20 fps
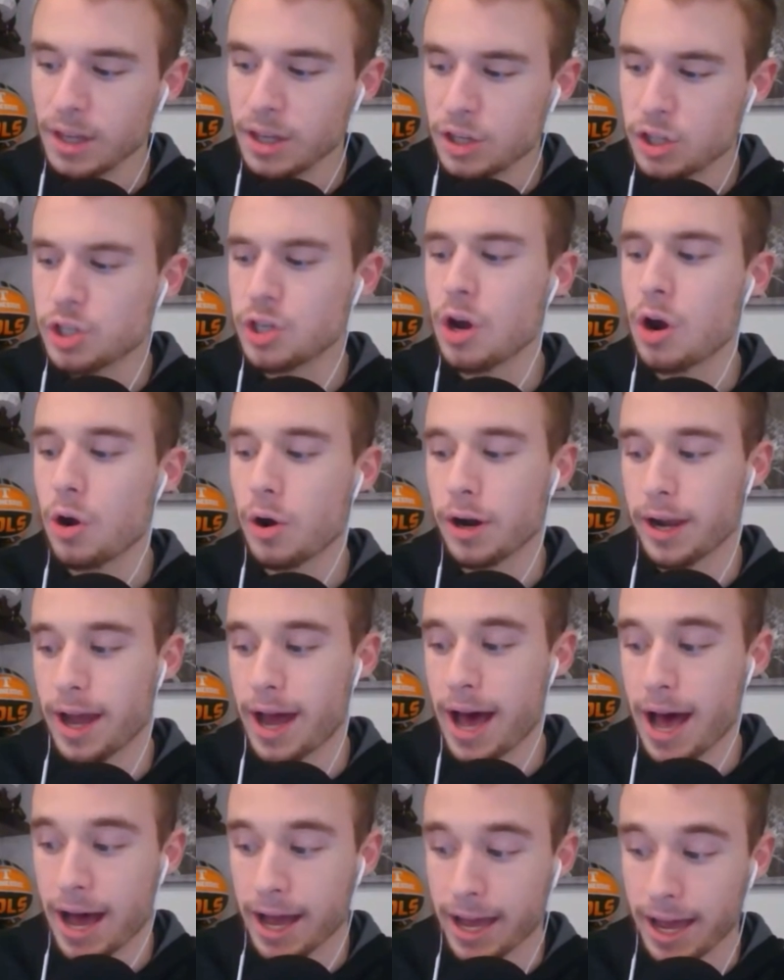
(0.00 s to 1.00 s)

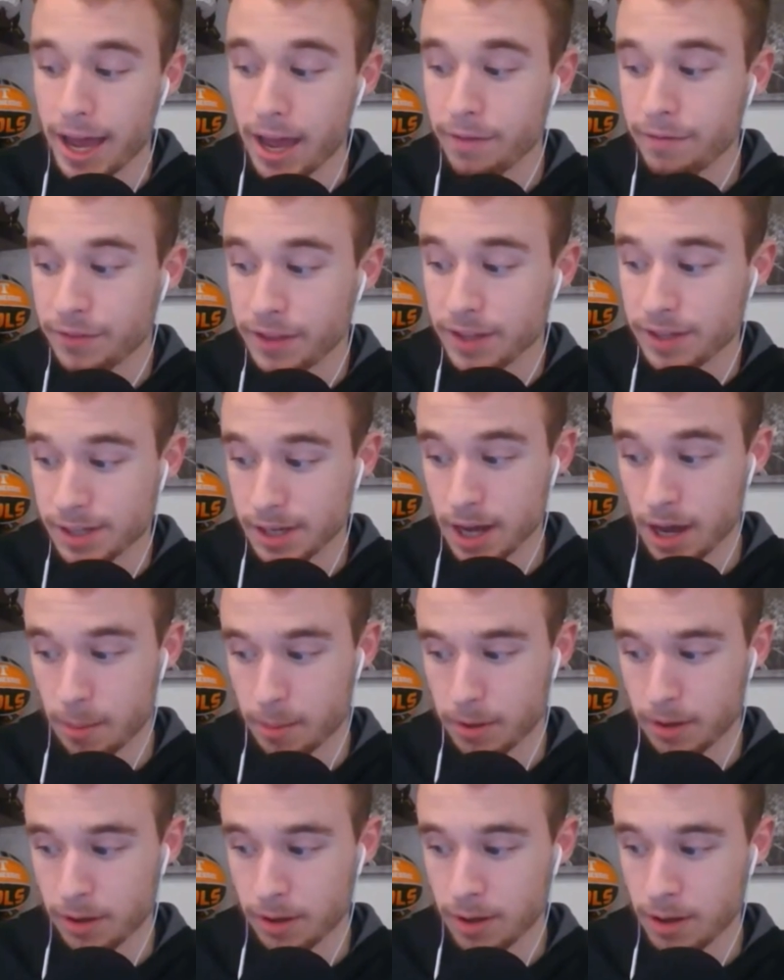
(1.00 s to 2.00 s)
"Sorry, I effed this
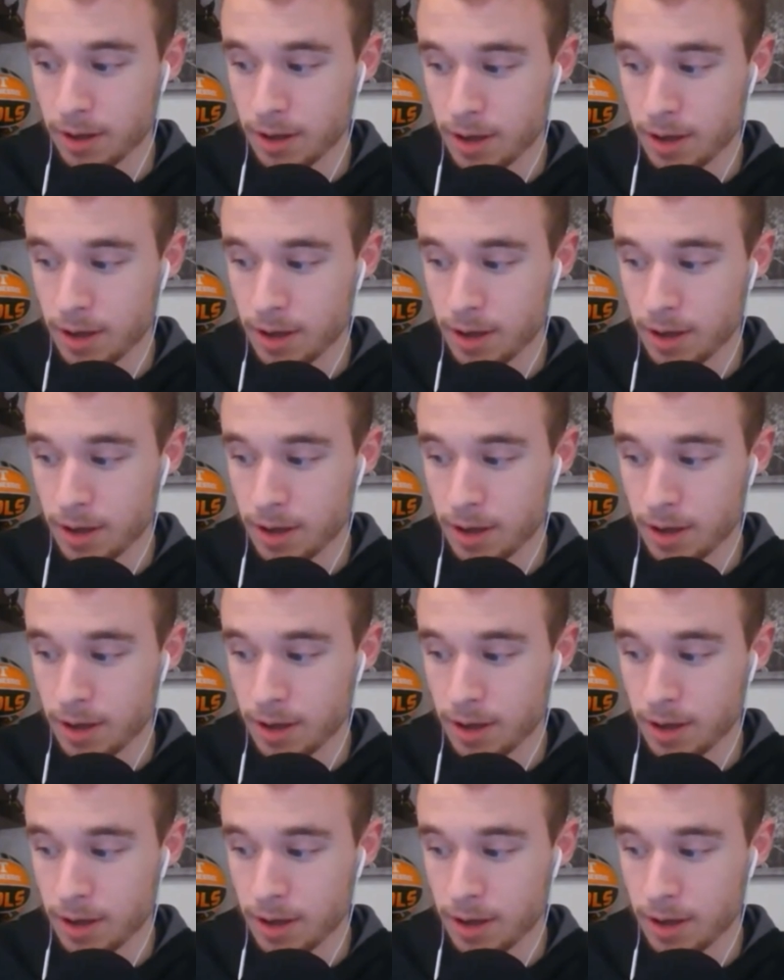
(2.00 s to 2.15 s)
up.